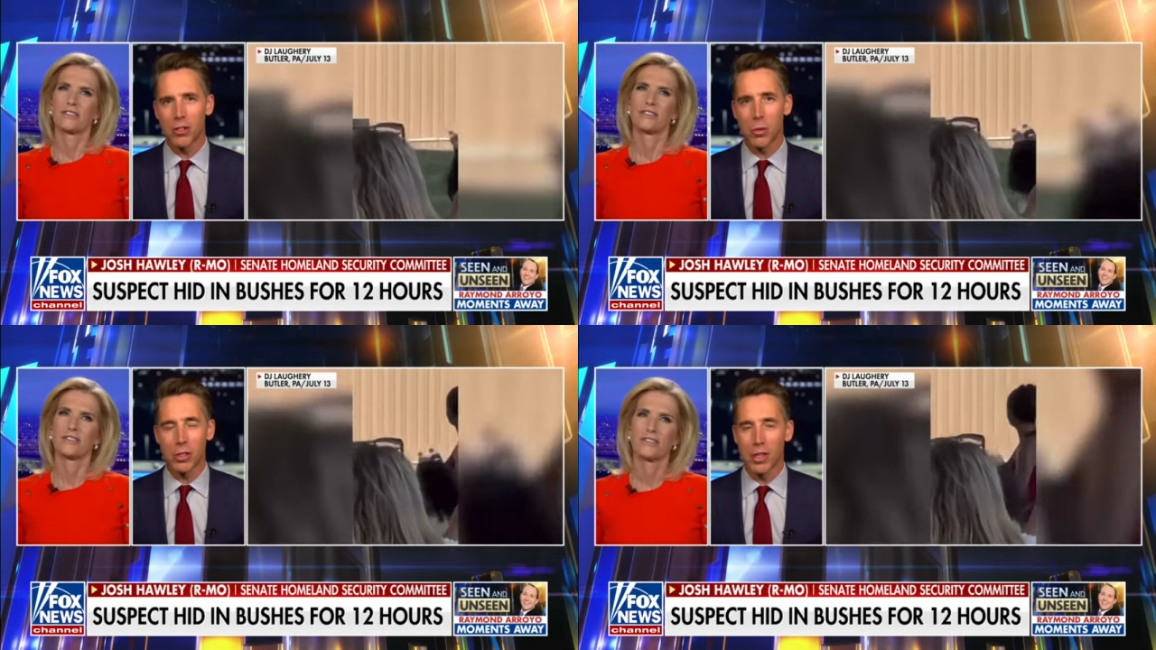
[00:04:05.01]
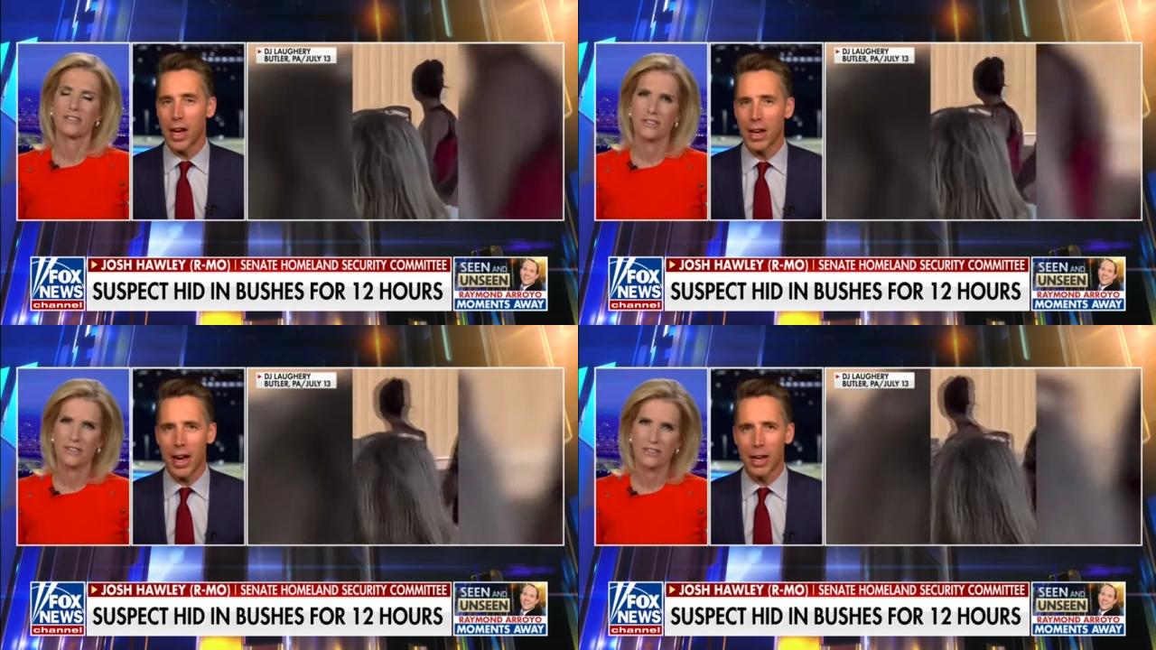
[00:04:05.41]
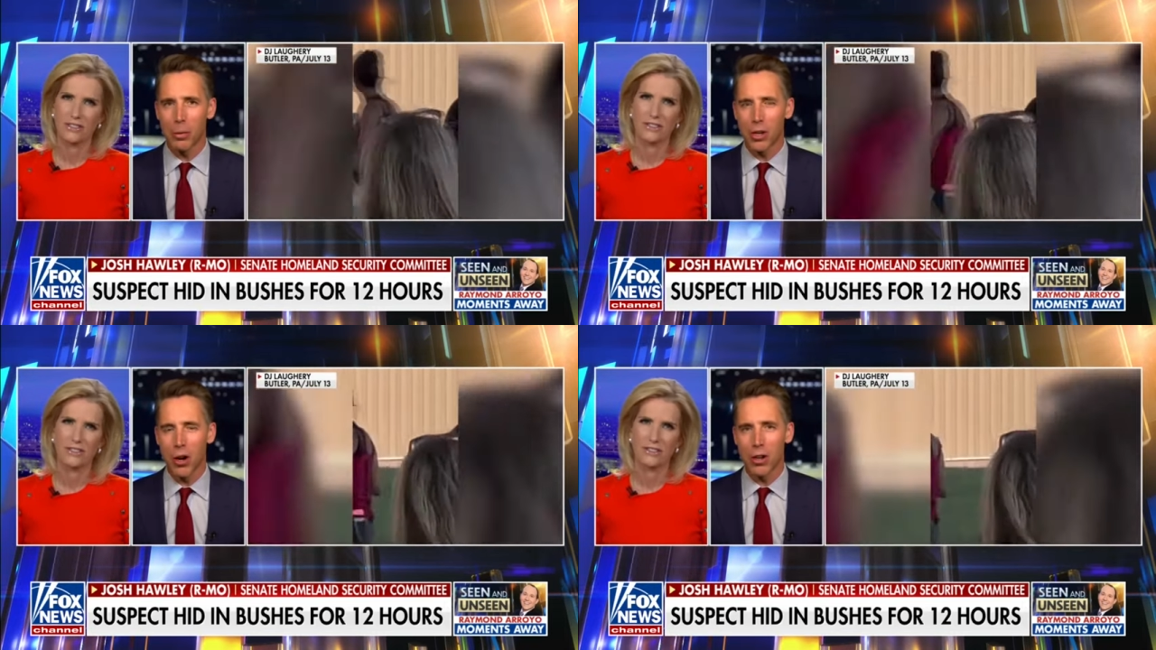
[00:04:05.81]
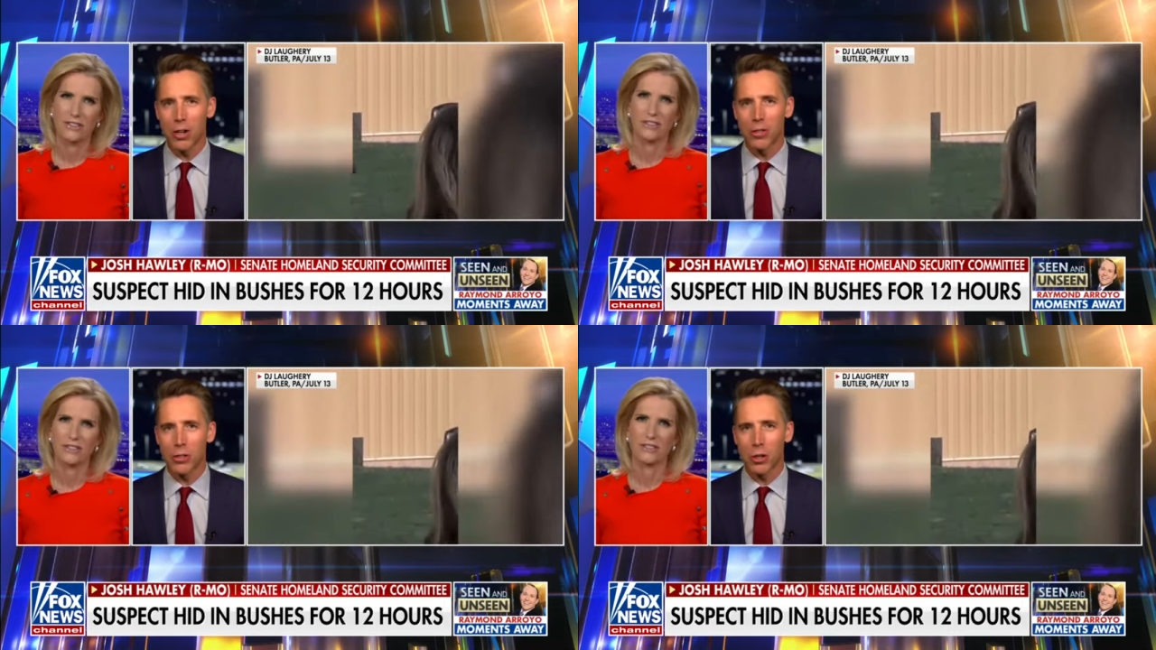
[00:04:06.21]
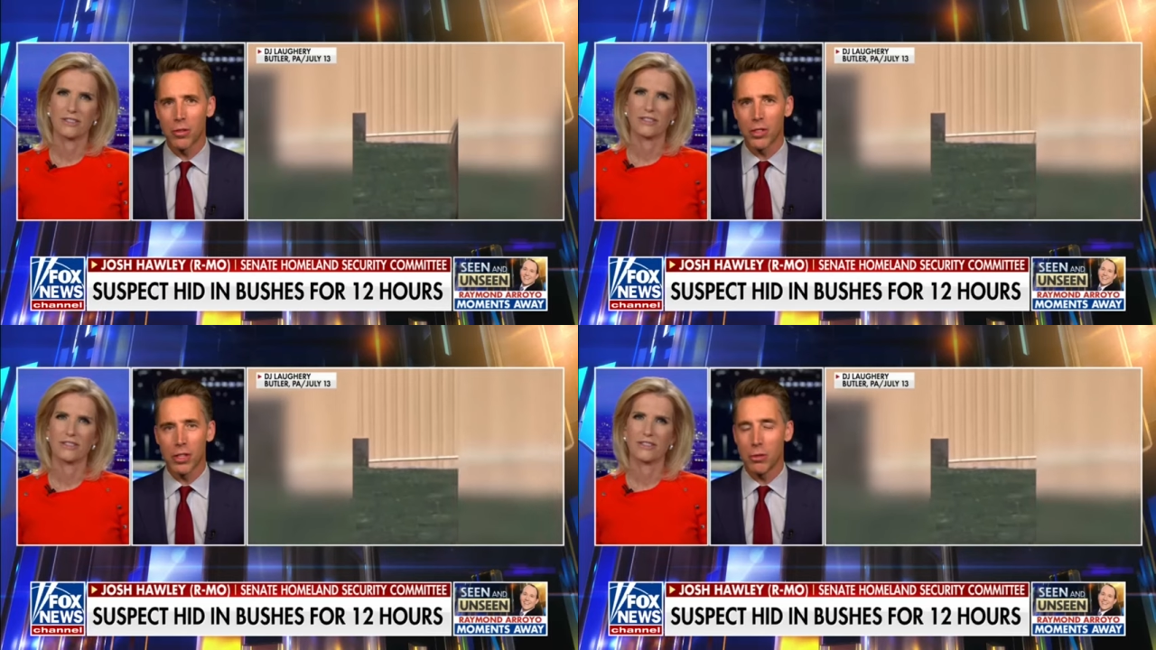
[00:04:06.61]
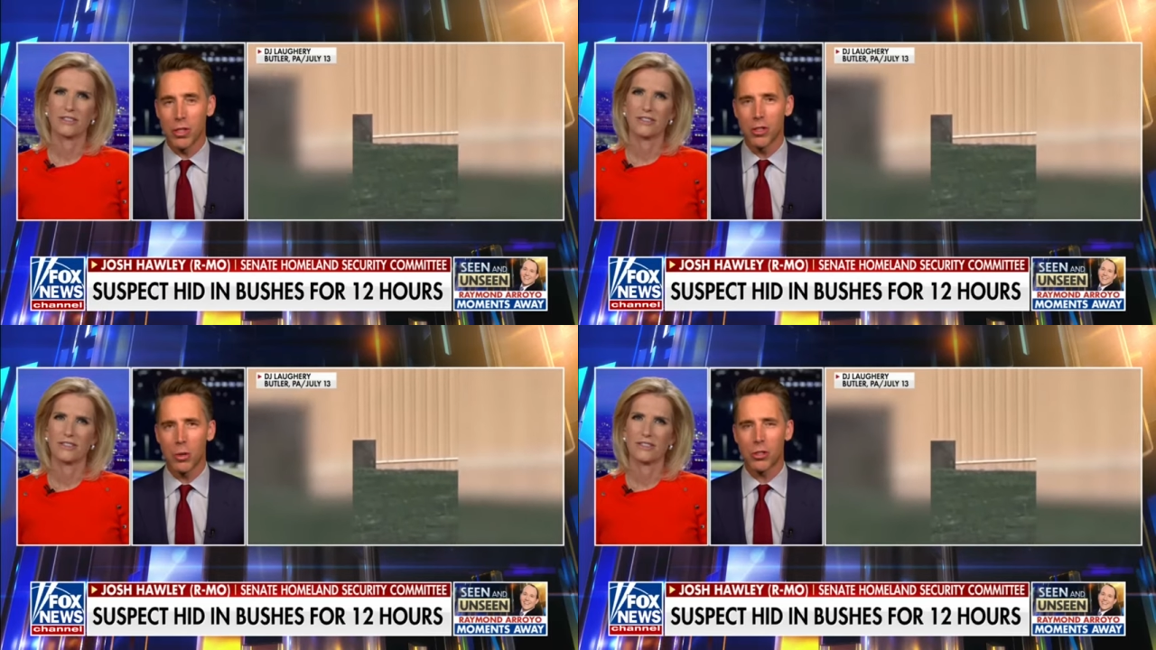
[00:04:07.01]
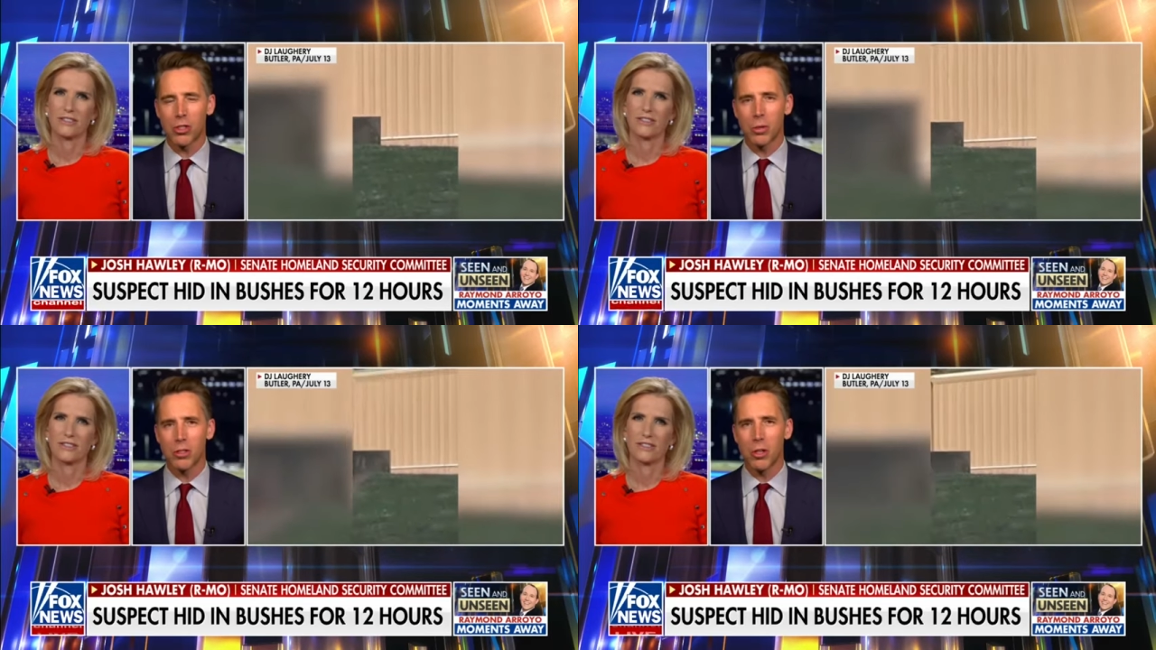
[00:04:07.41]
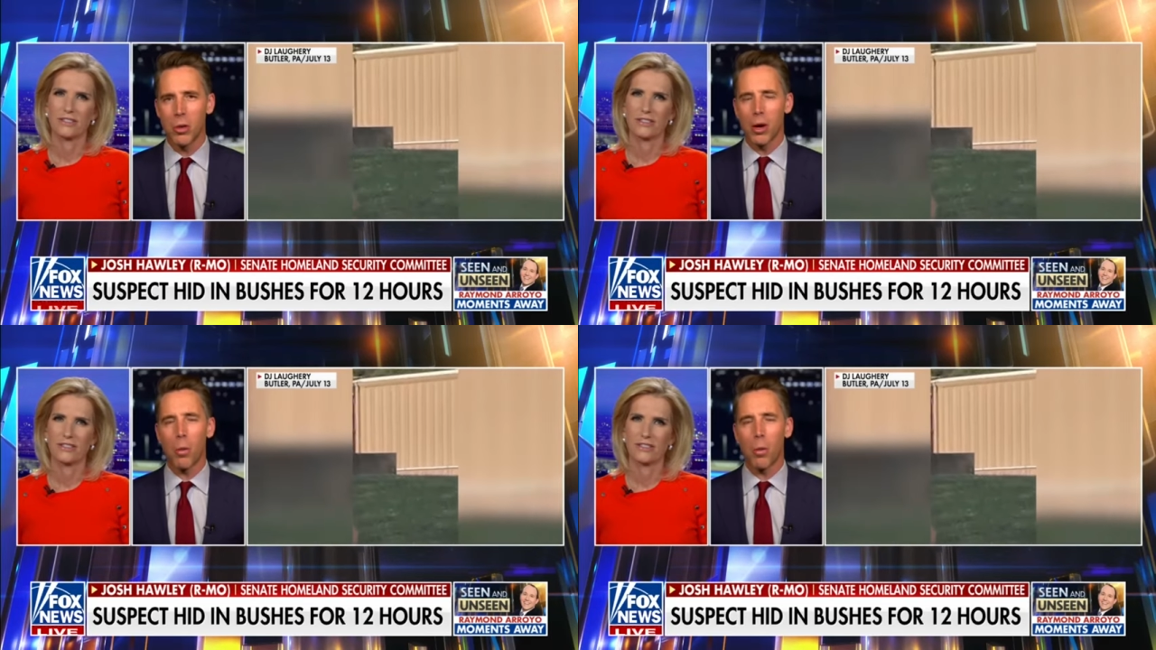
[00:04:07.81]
Speaker 1: who was not highly regarded in the service, and who didn't know what she was doing.